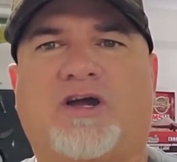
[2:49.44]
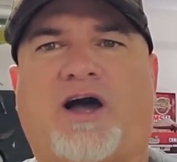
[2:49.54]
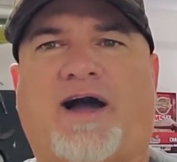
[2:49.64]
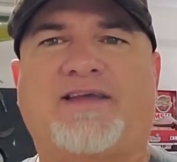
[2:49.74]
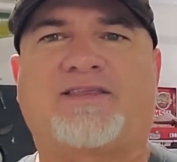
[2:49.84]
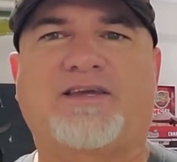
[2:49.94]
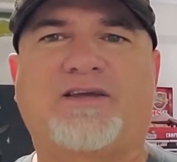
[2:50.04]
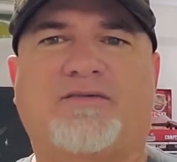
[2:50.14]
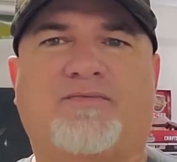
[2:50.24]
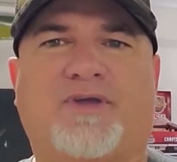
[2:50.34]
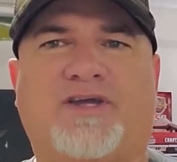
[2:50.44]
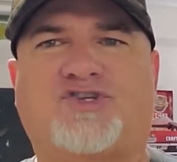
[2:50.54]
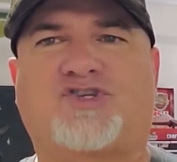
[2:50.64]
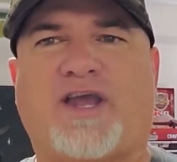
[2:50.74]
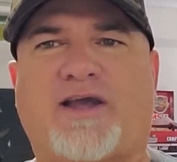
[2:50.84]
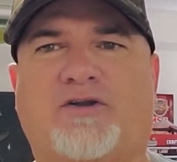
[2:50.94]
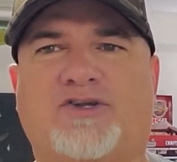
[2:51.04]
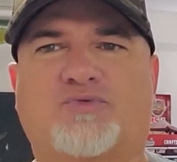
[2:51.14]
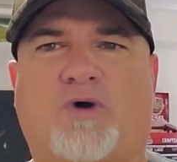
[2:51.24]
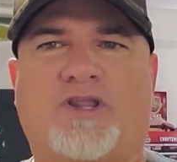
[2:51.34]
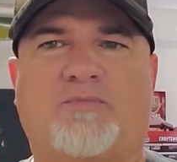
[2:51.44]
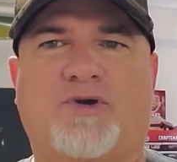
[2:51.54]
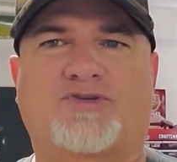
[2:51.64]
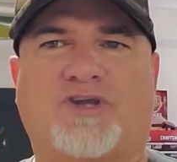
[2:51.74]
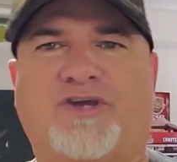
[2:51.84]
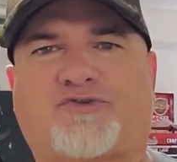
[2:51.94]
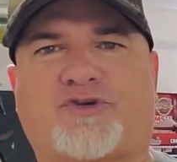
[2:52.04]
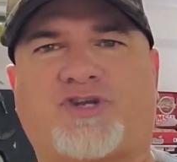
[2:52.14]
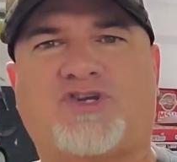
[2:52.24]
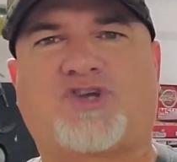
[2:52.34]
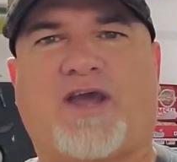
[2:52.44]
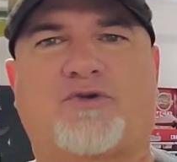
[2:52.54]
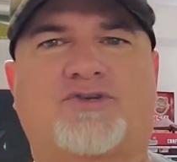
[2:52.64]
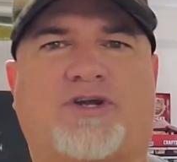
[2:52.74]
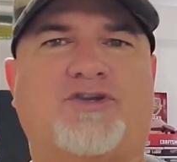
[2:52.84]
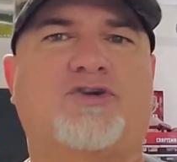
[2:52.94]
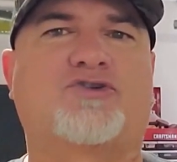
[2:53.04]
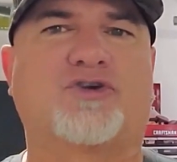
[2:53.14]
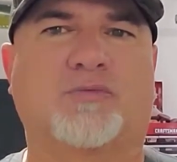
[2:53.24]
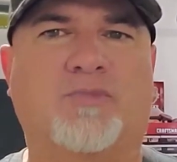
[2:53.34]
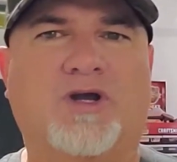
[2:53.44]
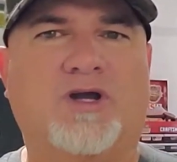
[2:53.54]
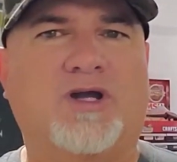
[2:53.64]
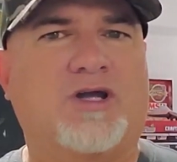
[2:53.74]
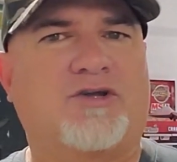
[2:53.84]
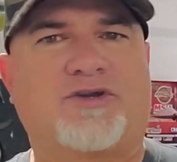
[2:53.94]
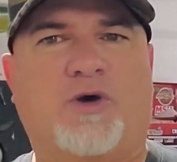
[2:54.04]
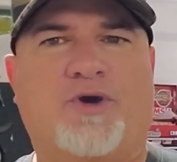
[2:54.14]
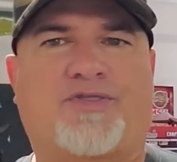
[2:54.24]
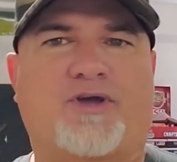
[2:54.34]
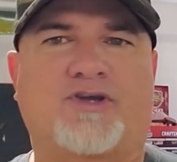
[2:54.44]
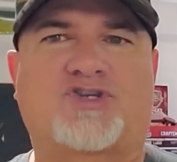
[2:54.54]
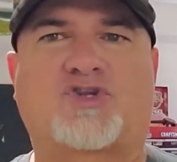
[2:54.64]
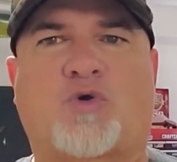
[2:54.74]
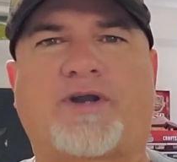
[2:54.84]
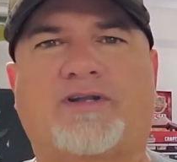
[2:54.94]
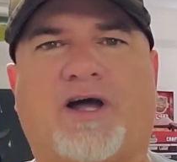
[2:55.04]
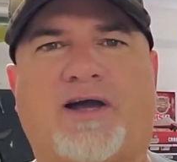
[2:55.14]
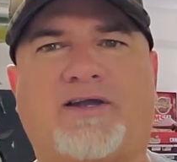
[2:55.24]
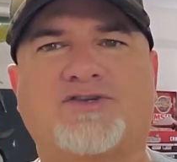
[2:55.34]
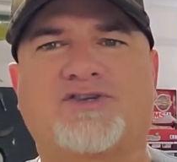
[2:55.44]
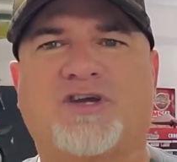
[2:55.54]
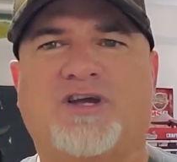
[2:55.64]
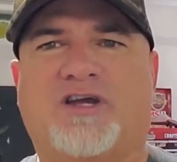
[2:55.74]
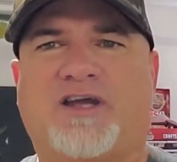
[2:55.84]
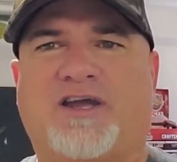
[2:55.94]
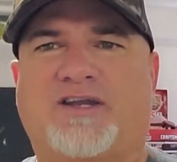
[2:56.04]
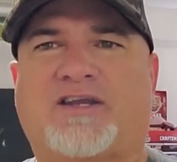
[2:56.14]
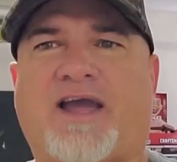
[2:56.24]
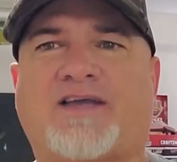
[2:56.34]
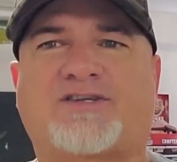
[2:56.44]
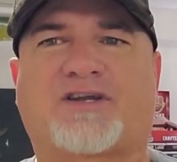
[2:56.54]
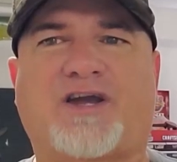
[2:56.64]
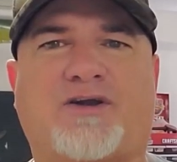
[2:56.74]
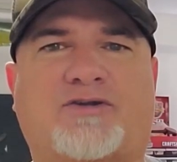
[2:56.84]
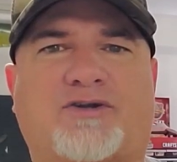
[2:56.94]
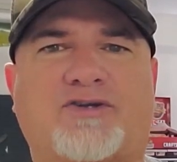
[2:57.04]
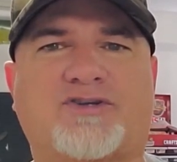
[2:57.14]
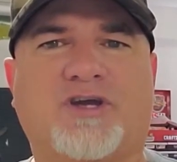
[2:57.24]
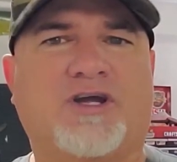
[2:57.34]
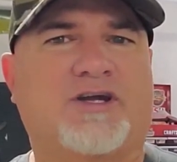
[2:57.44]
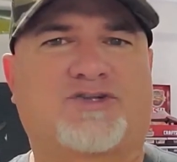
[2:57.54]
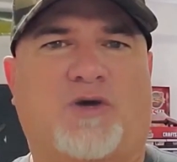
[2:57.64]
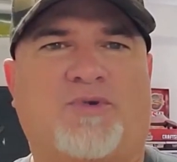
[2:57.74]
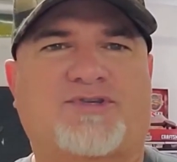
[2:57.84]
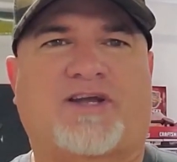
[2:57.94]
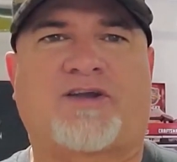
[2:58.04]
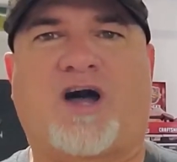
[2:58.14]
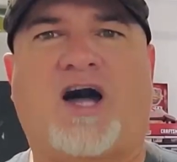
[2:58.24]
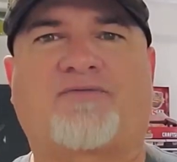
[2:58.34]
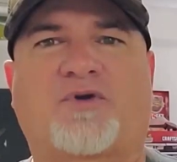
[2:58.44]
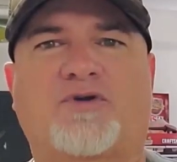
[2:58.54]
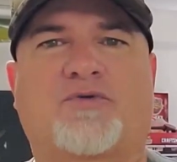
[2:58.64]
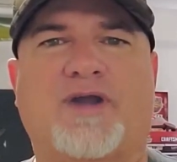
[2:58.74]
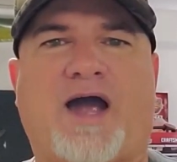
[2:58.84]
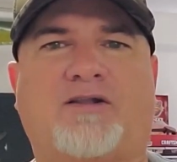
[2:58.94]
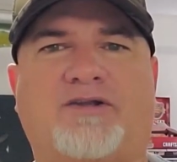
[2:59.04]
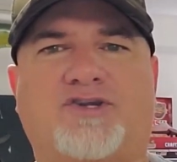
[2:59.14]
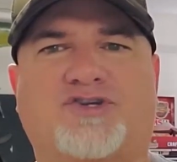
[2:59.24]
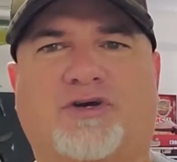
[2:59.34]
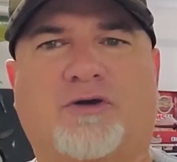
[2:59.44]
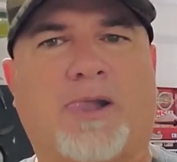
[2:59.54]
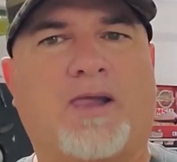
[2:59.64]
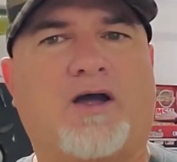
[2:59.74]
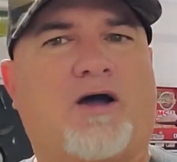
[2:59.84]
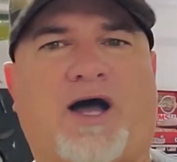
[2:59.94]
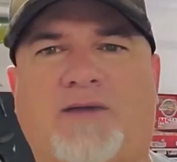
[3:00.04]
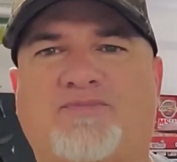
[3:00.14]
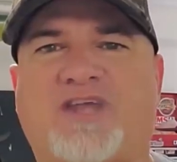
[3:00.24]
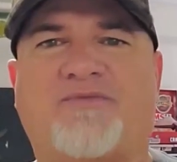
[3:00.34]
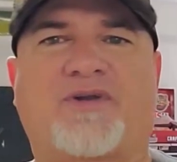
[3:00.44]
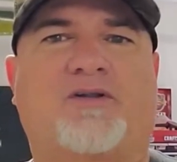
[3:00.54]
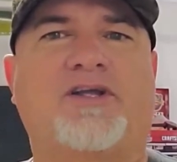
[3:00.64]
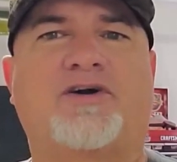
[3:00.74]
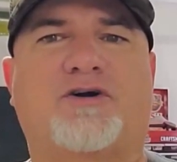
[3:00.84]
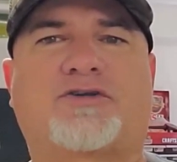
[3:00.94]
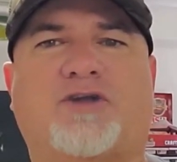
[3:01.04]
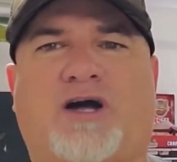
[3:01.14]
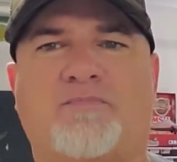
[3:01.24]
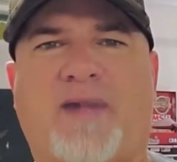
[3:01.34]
I think his channel is one of the most interesting channels on YouTube. With the storylines and cast of characters, it's almost like an off-road reality show. I'm definitely hooked on